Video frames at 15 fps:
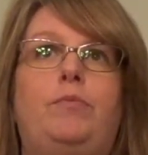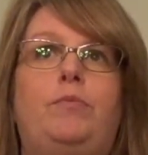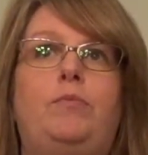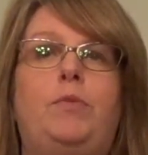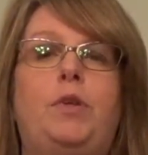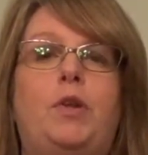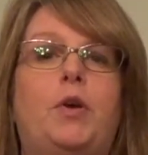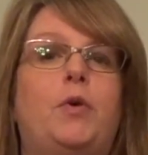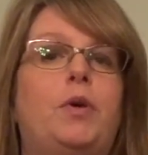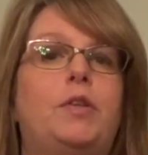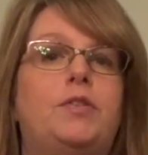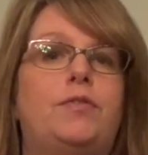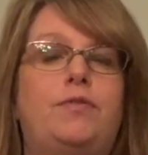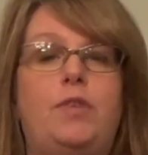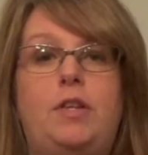
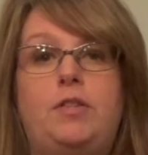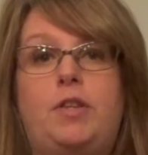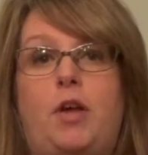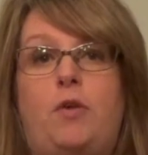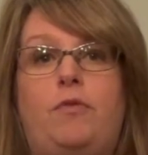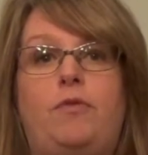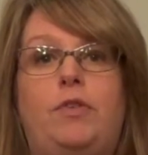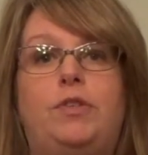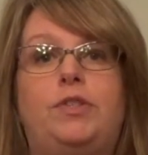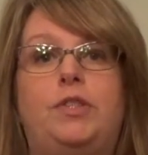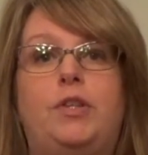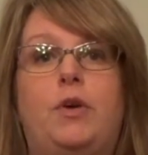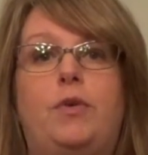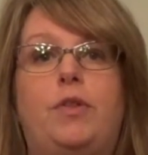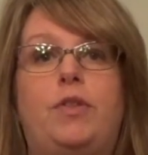it's helpful to
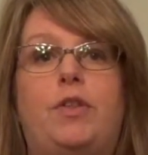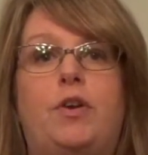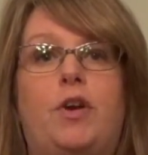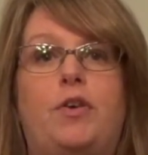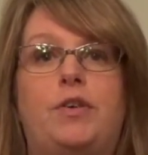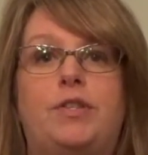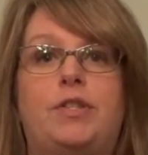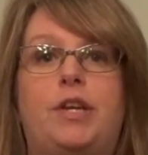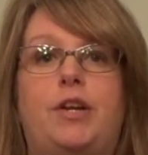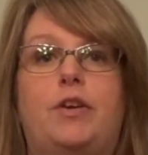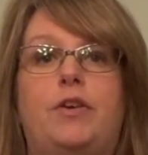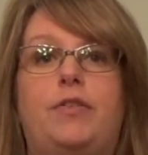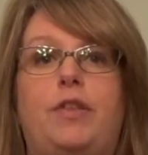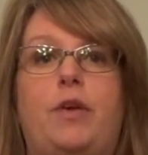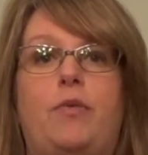know that they're always there
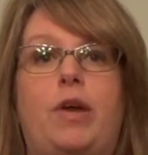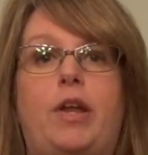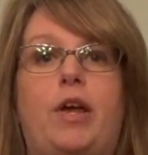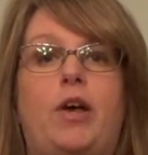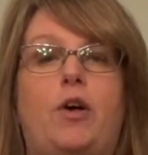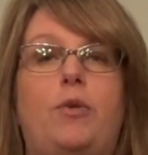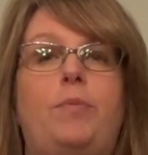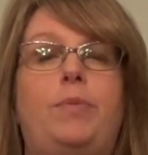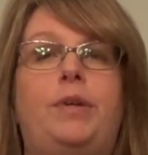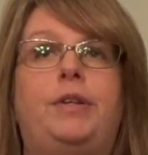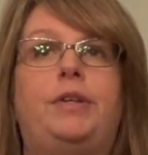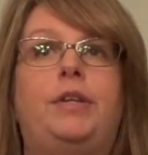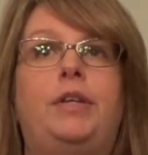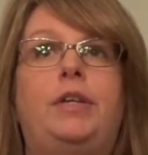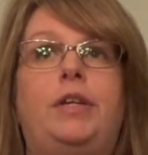and they want to help.
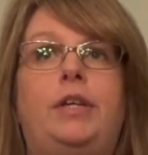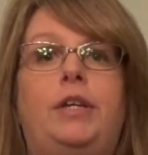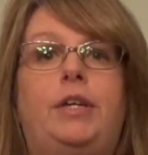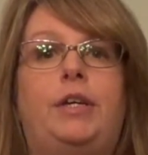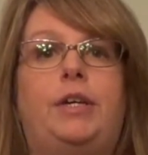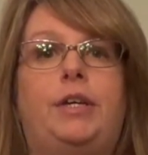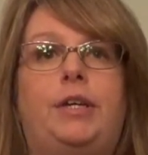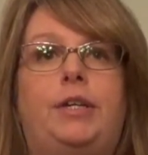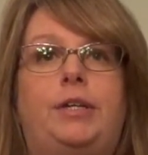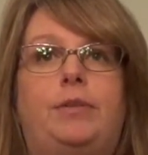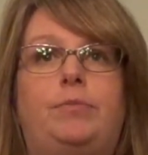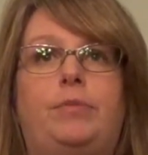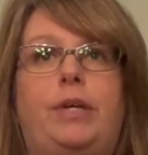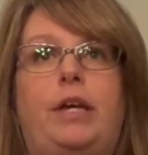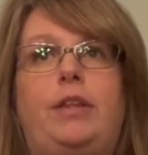And
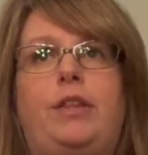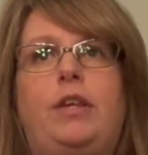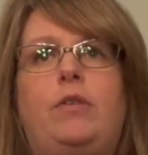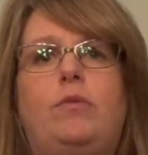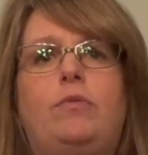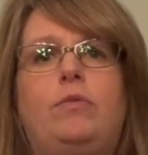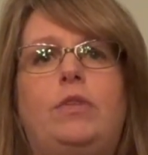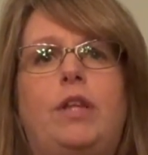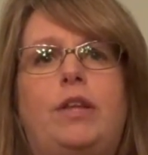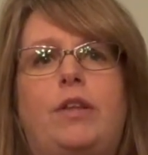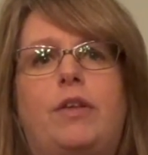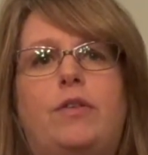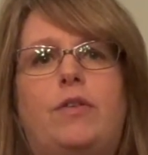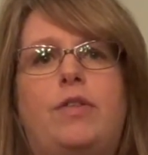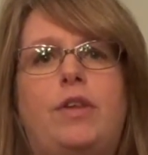I think
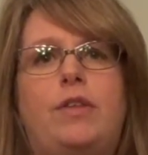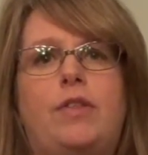another thing